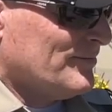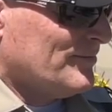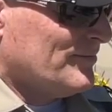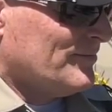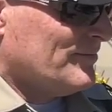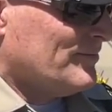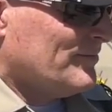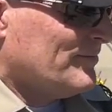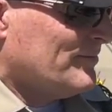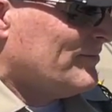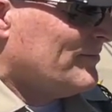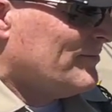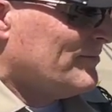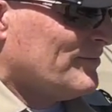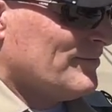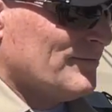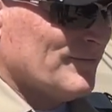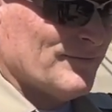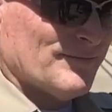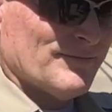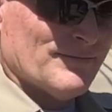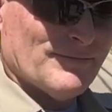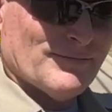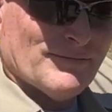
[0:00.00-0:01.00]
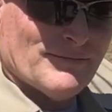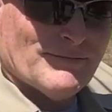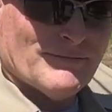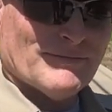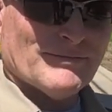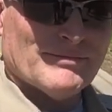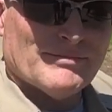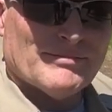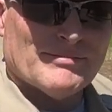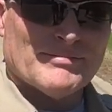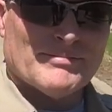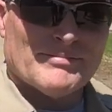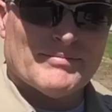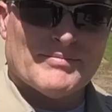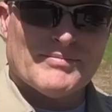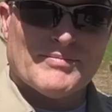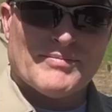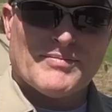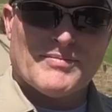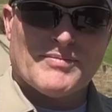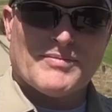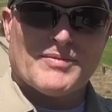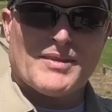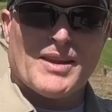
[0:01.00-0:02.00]
Can I have your name, just for the record?
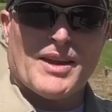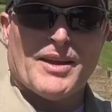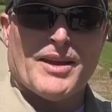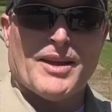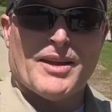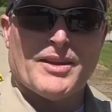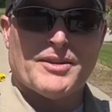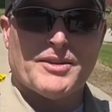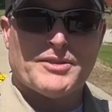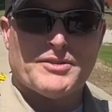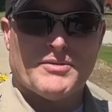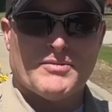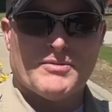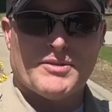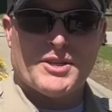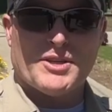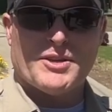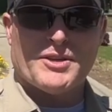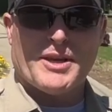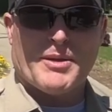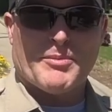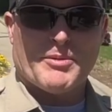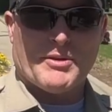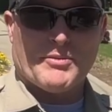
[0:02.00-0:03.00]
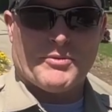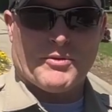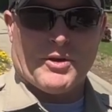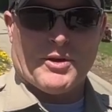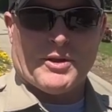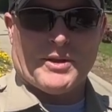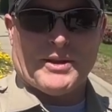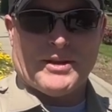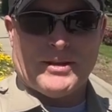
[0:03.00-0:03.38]
Uh, Senior Deputy Frolly.